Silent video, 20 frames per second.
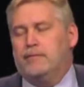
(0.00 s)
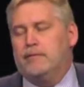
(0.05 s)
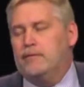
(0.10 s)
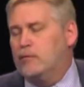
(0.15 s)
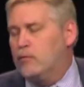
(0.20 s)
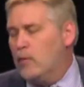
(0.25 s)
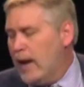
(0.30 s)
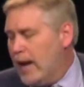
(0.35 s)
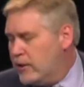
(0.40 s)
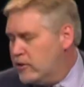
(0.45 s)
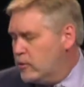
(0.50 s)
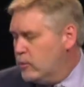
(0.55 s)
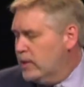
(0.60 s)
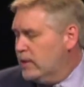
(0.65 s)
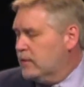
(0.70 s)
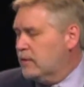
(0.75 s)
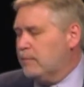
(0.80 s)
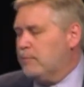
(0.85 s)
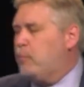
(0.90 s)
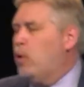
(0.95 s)

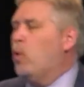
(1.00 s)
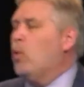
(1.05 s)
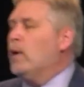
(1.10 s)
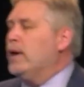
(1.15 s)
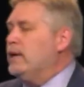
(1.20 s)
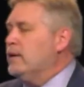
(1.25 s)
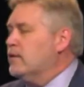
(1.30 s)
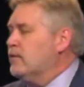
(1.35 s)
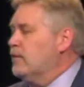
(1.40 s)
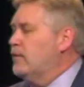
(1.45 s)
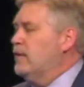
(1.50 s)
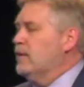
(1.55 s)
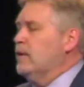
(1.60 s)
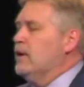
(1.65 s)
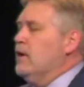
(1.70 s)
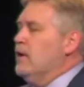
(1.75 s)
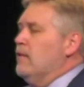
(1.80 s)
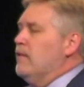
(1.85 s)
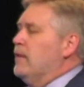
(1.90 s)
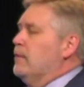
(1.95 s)
graduate points, the
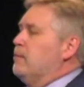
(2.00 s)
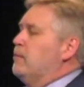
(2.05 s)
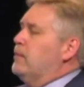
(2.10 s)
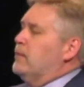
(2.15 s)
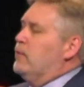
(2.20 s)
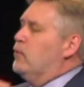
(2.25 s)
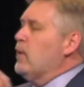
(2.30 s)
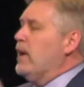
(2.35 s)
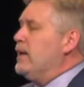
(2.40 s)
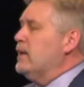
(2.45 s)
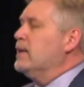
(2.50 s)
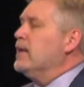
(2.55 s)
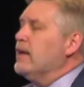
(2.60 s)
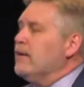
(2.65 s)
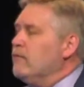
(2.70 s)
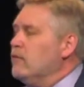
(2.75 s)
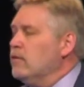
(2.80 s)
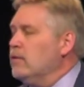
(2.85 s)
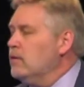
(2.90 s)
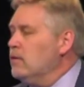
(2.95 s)
grade
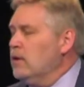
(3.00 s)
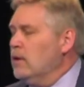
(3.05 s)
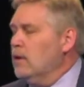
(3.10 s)
level